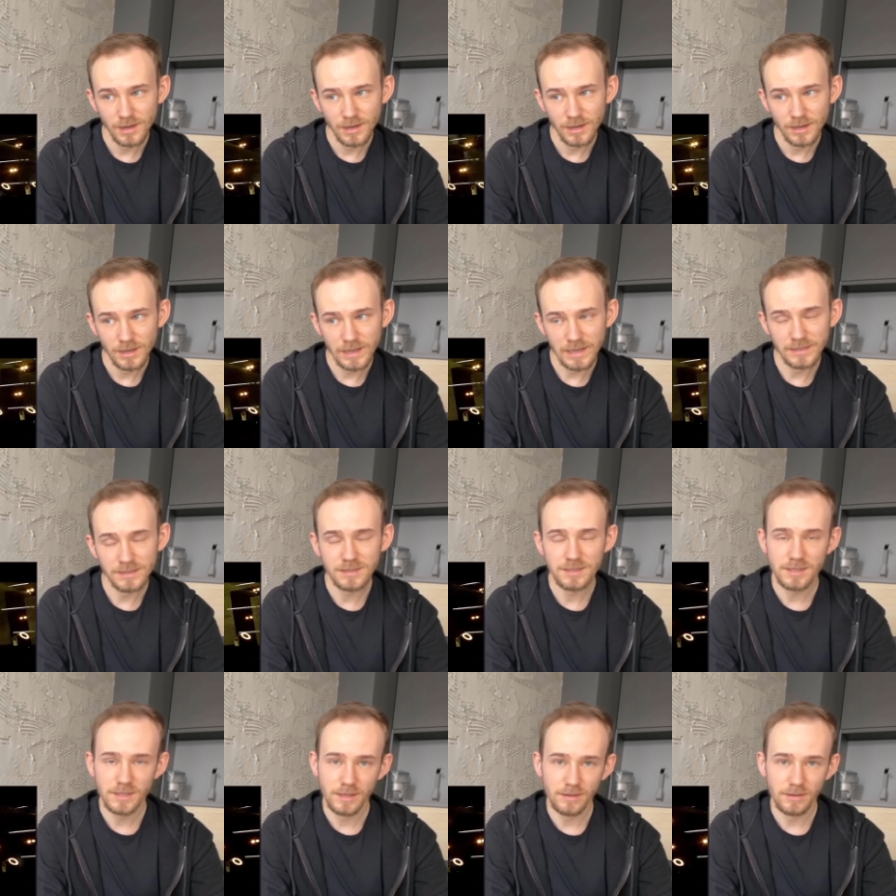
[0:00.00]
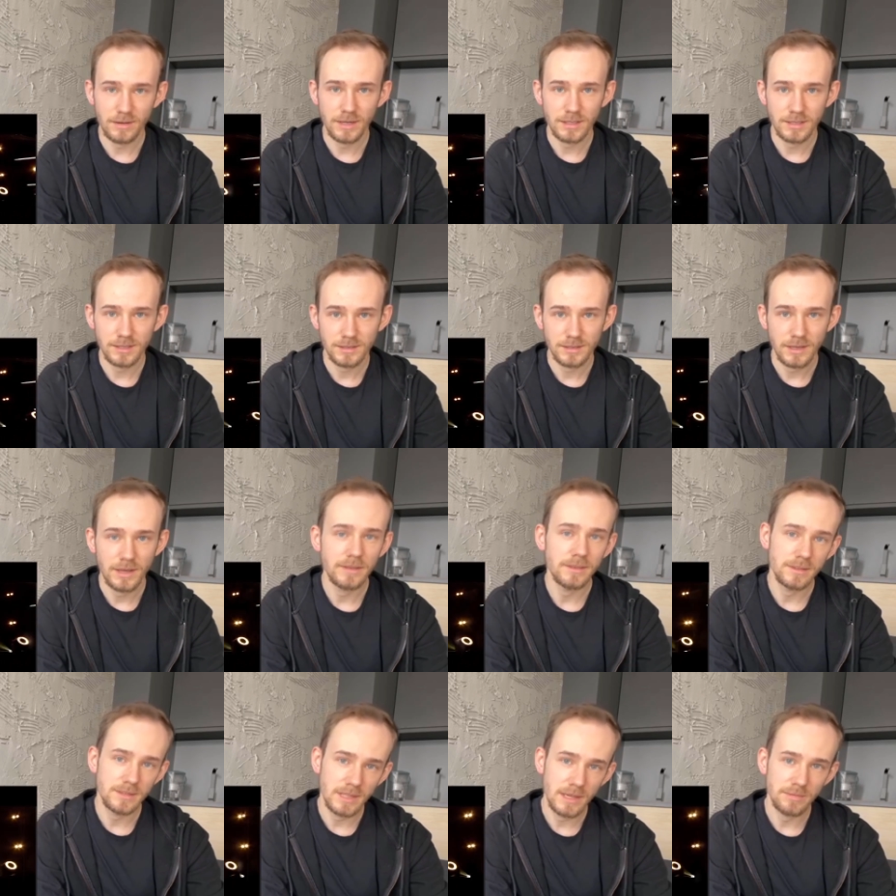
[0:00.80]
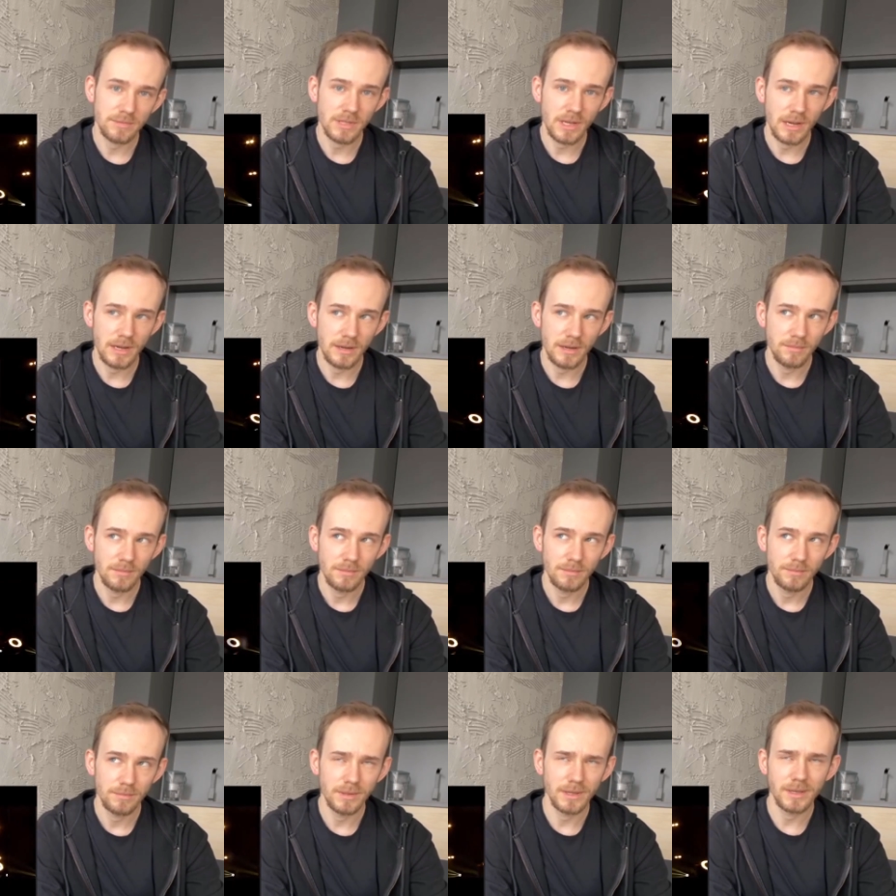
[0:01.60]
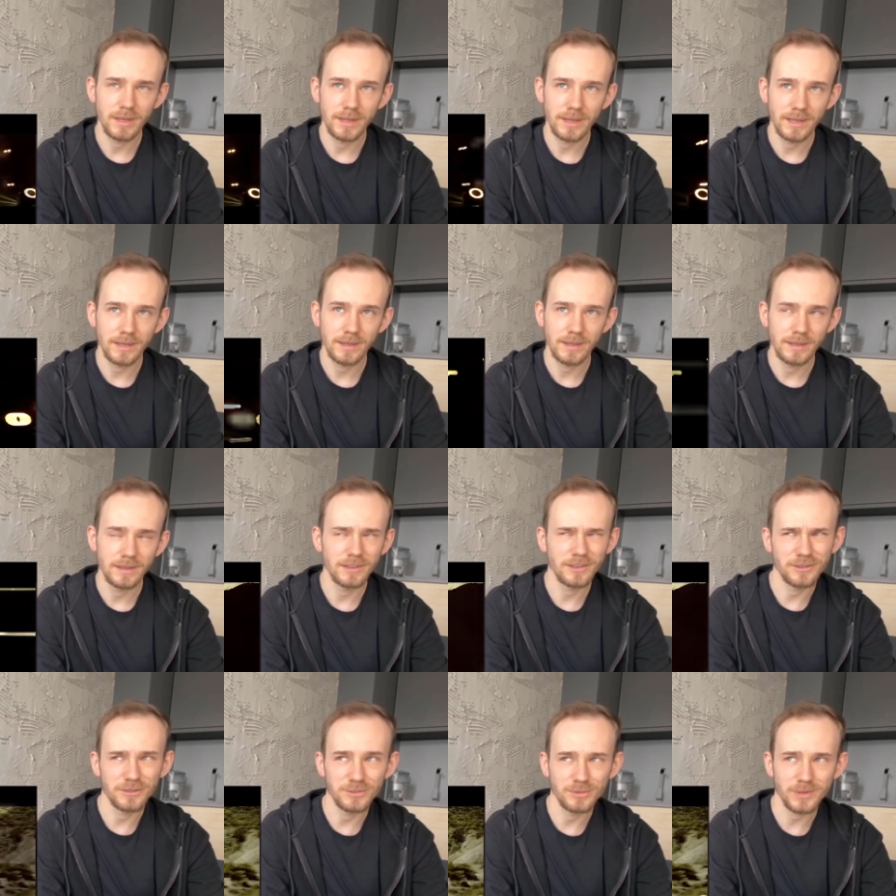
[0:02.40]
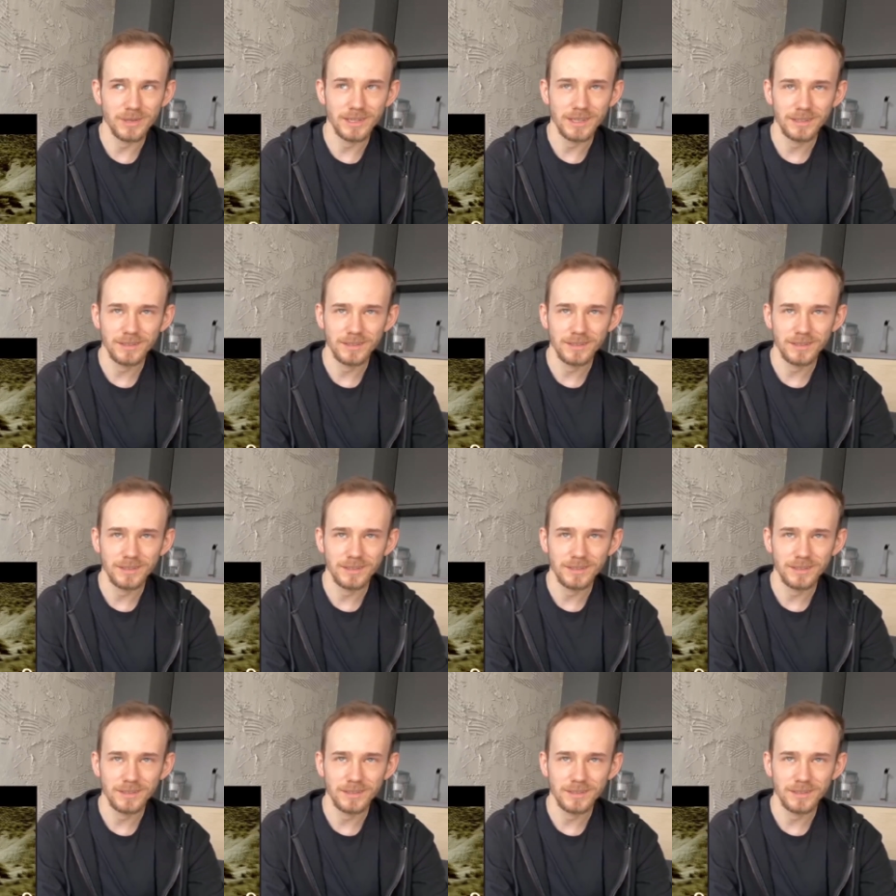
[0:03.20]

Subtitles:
and a cigarette at the same time, but like in a good way.